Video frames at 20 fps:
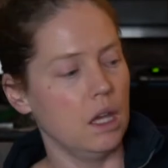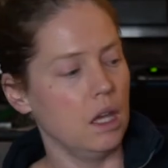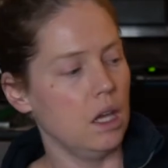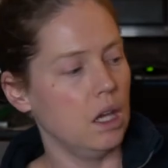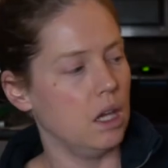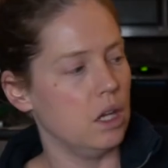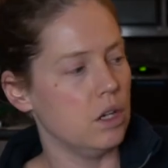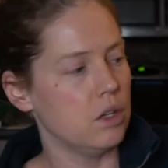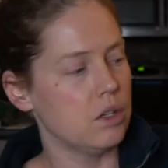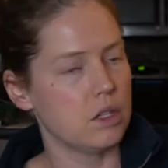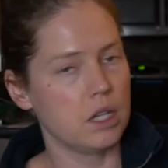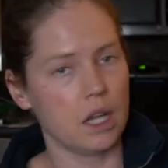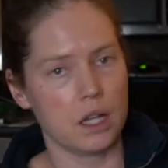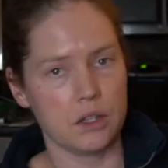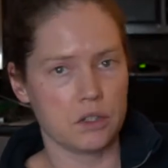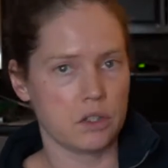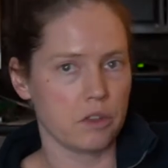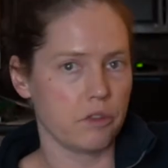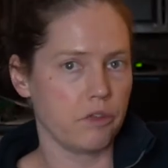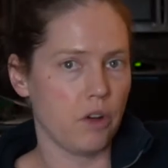It
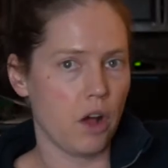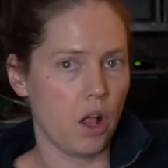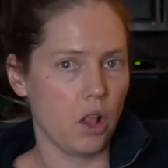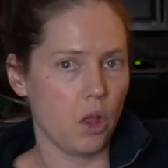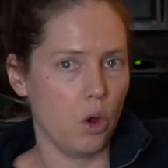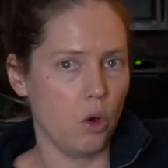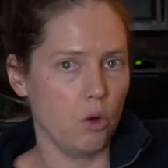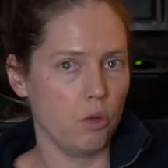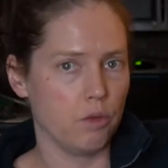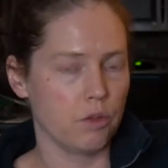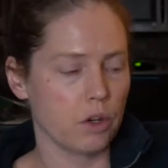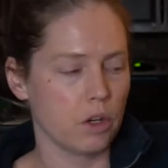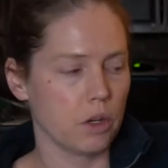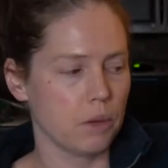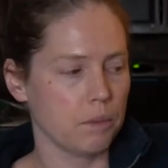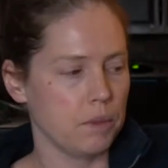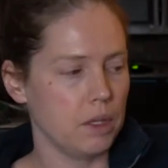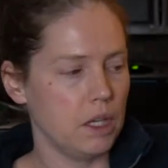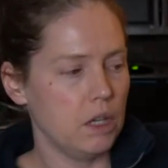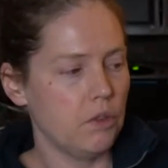tends to fall over,
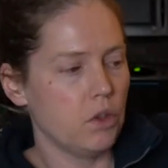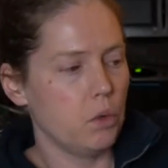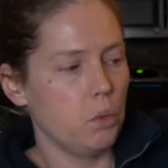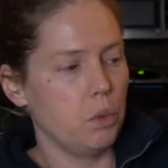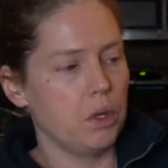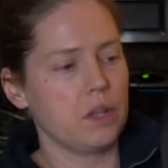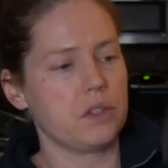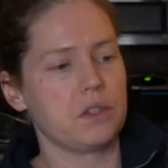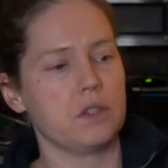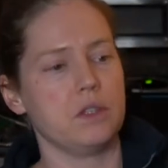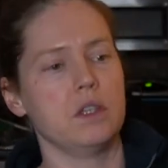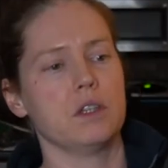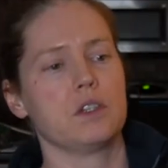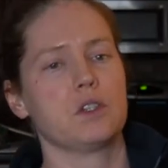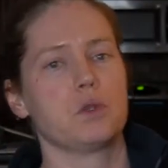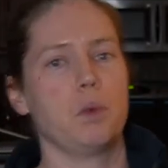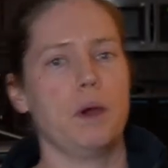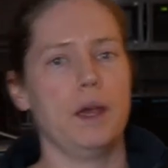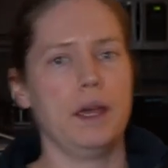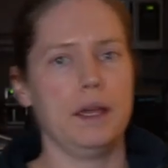even when it's
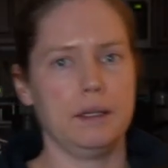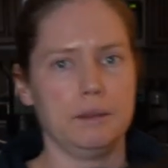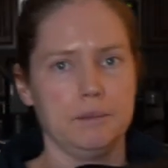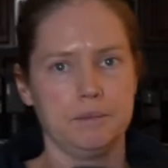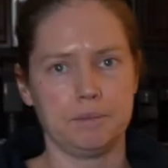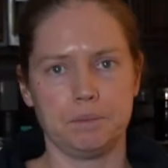this way.